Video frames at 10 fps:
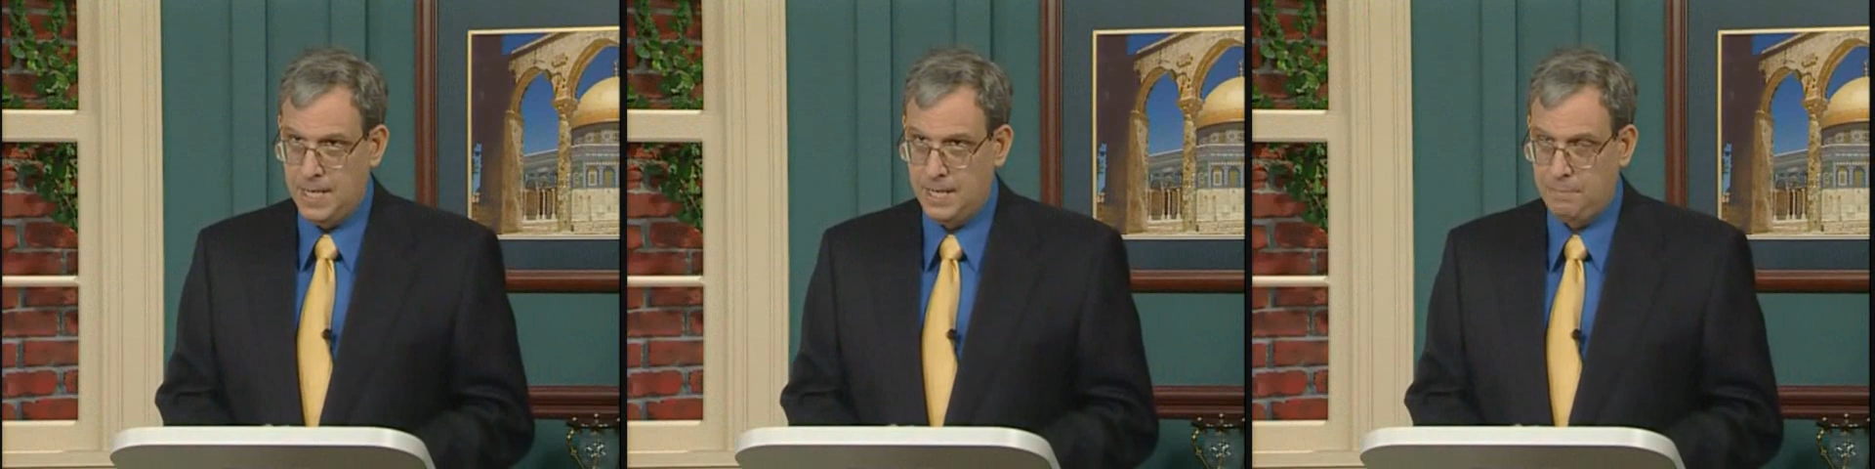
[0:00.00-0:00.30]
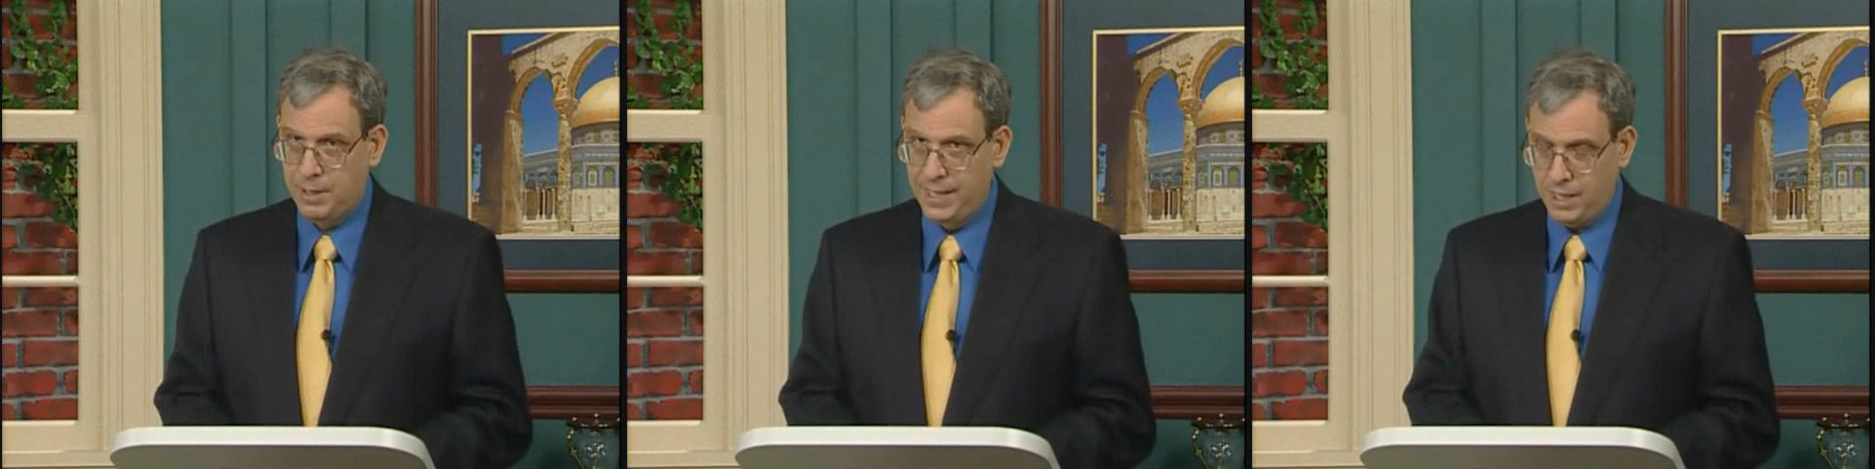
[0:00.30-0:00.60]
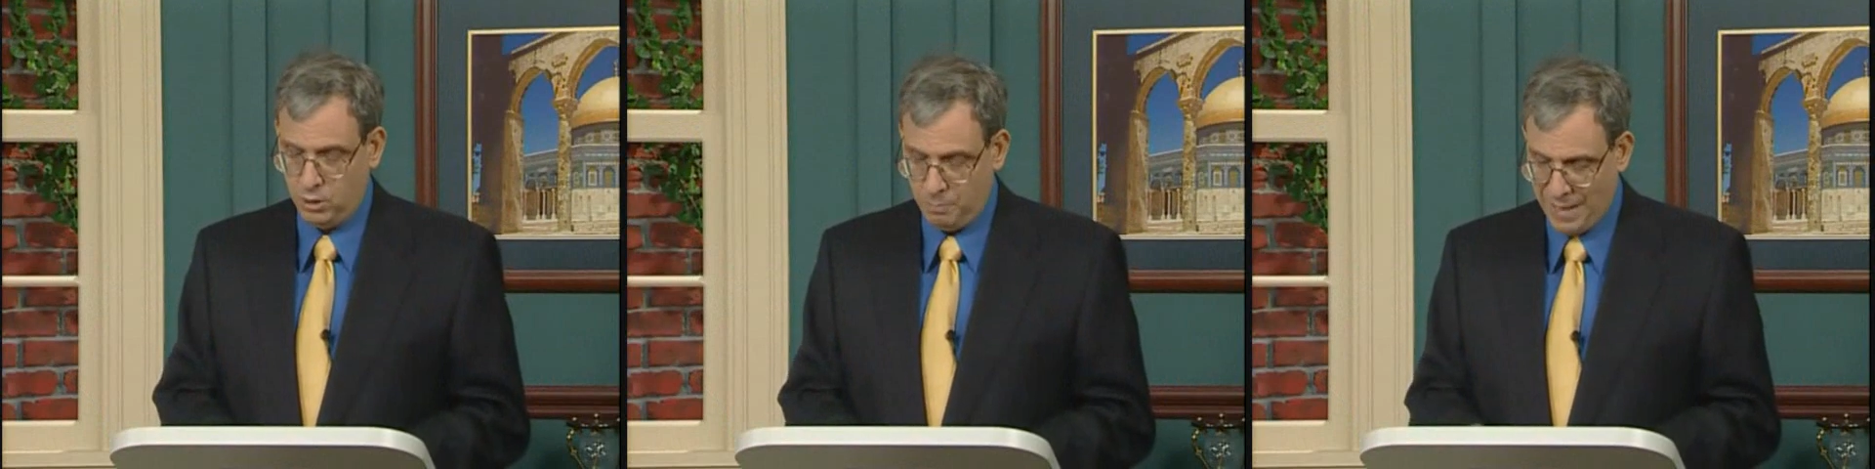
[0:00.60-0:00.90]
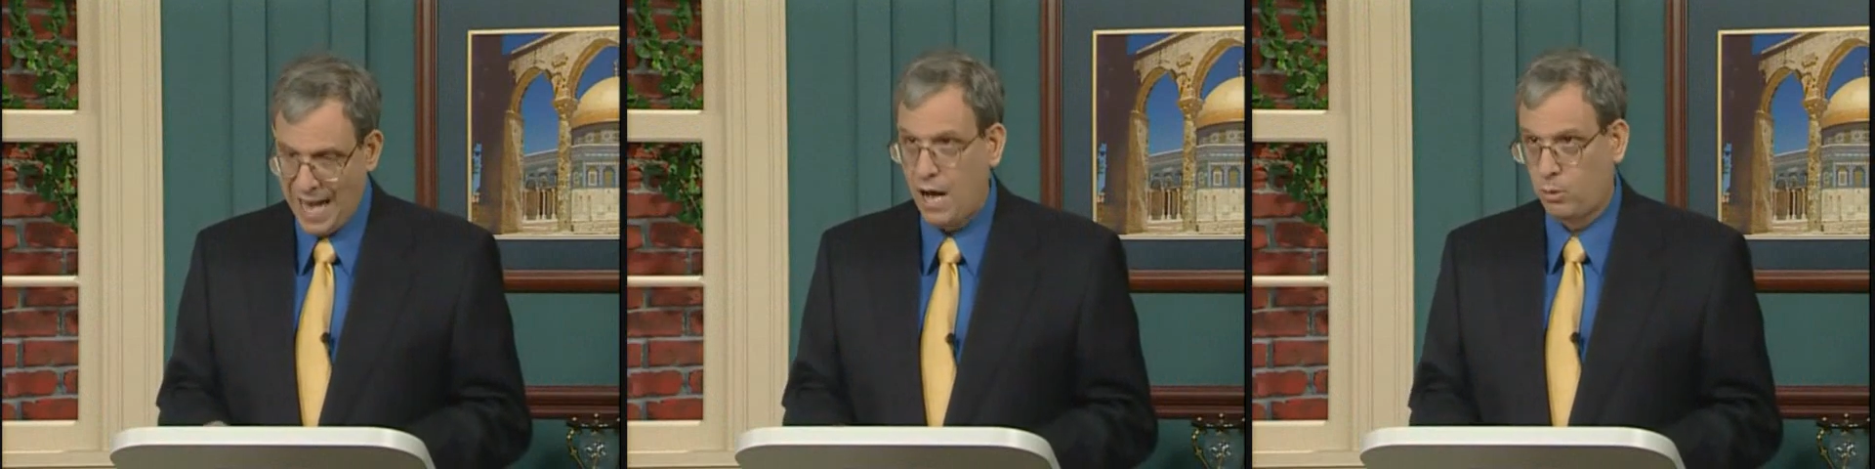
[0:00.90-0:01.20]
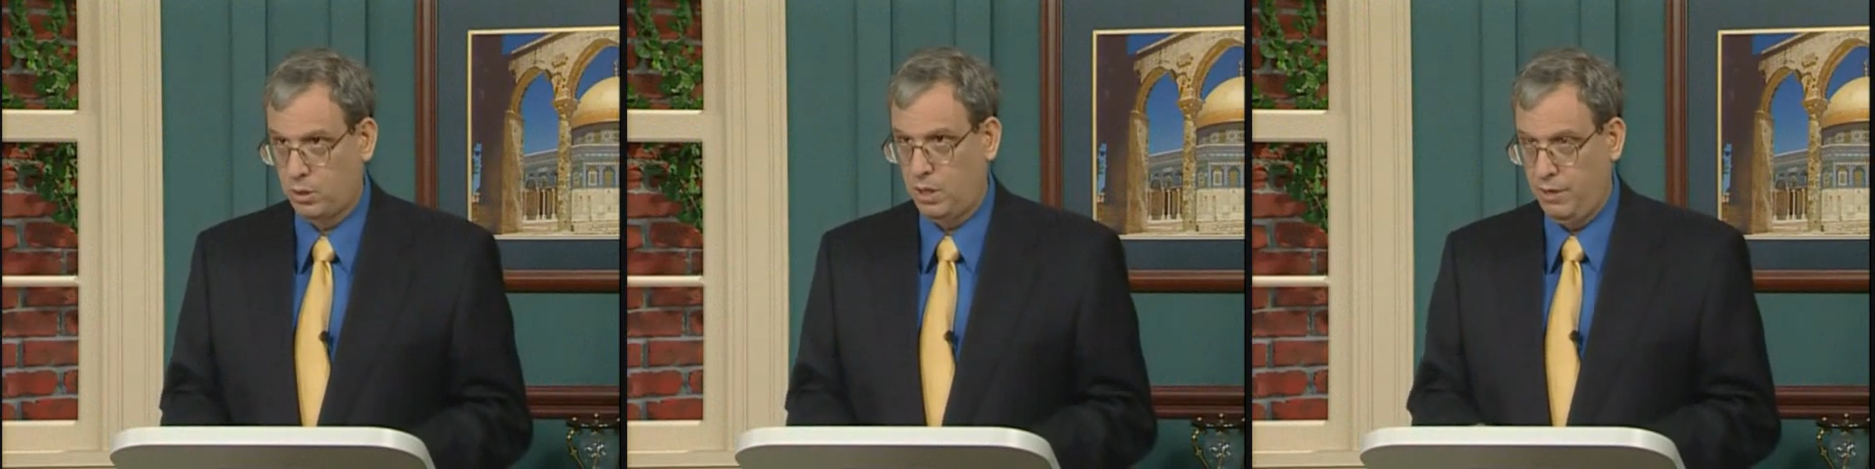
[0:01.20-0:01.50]
uh, political
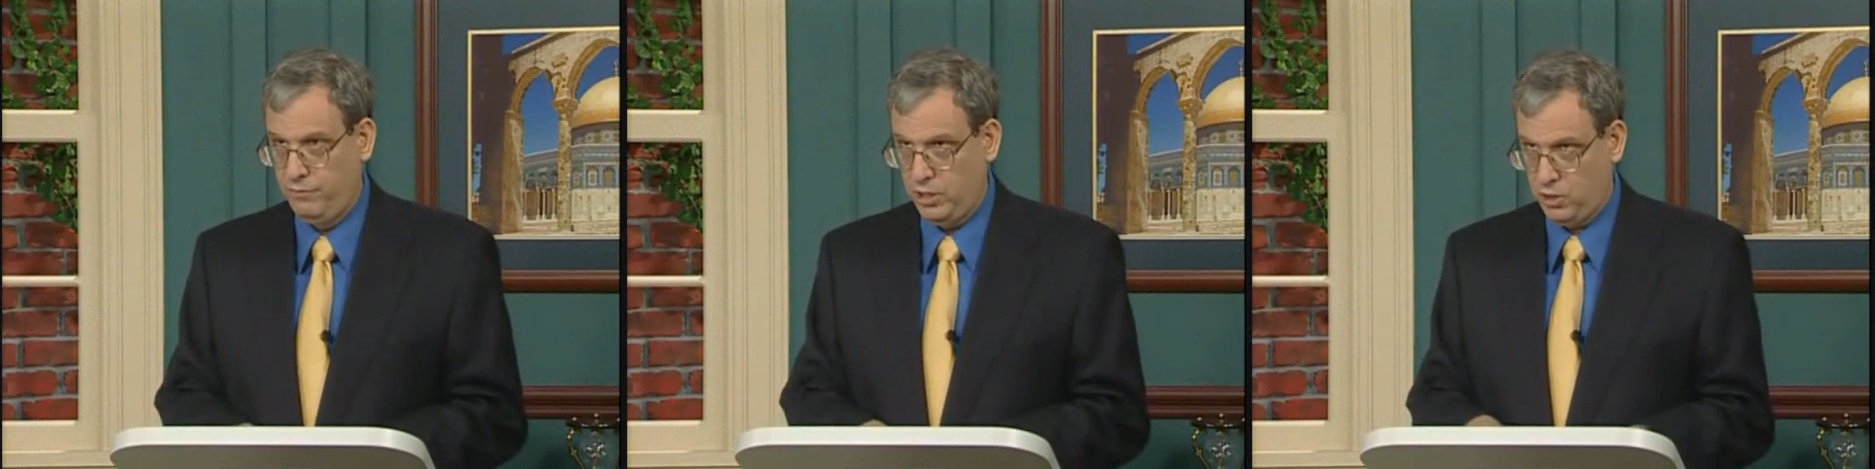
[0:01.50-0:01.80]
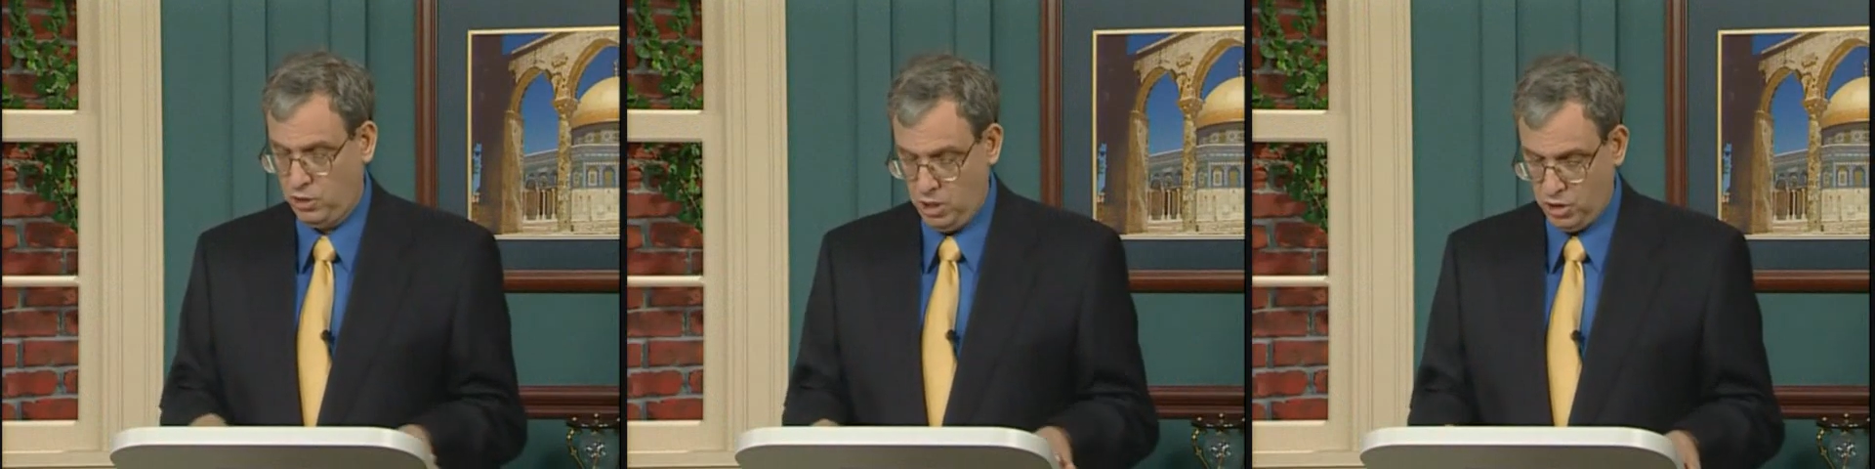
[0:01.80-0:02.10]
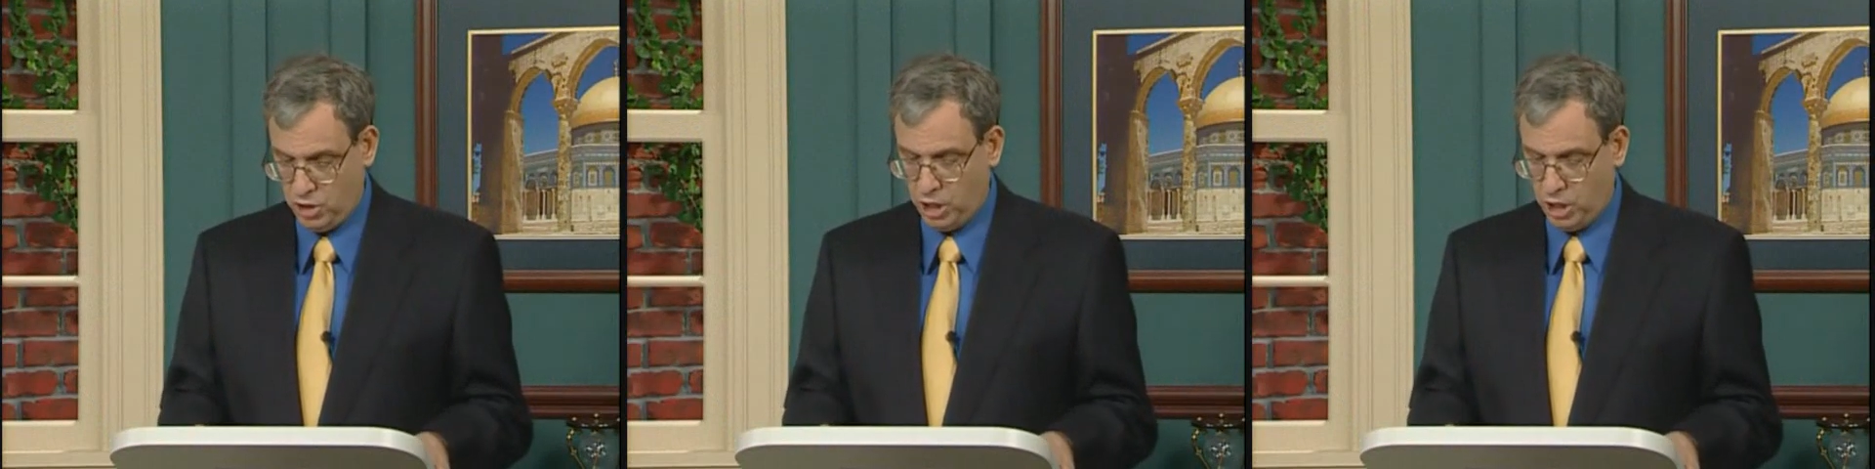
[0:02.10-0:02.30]
power of this